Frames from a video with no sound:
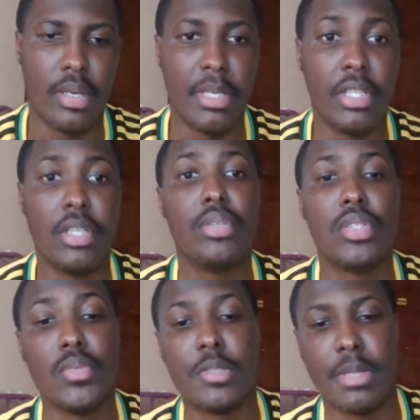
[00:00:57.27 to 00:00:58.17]
in the
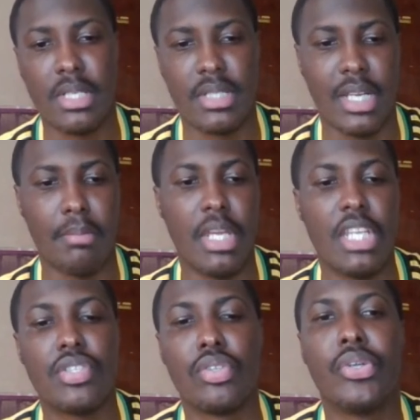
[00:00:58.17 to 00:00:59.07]
YouTube space that
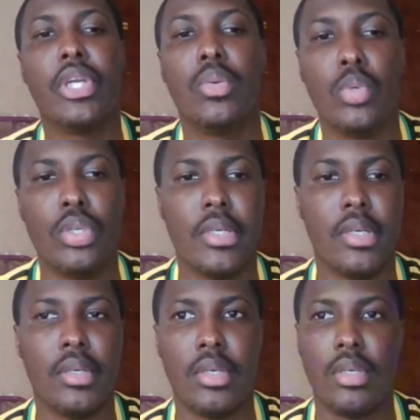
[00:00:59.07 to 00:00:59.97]
Mason Greenwood
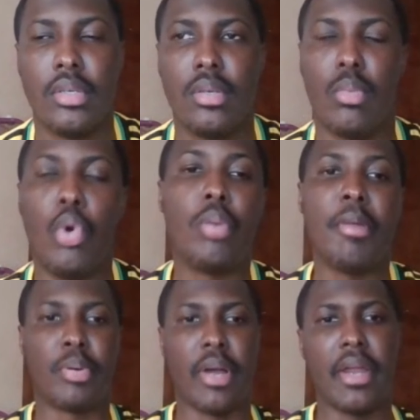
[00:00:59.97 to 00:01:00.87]
won't be
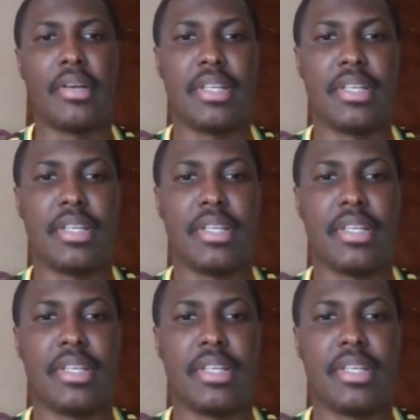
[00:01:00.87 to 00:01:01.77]

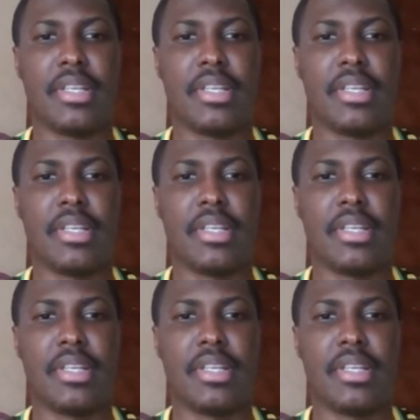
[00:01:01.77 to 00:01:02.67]
prioritizing Jamaica
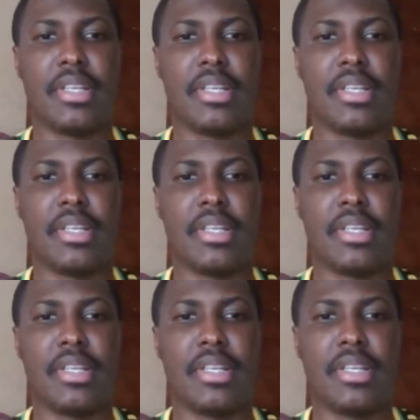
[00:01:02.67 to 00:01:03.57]
or
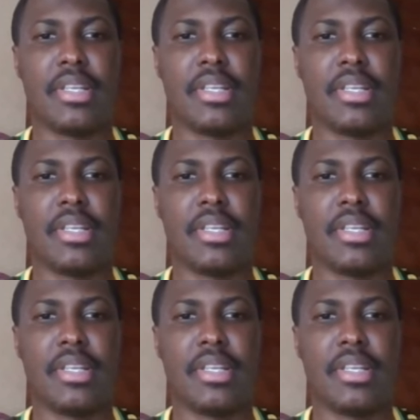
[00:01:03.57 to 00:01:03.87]
international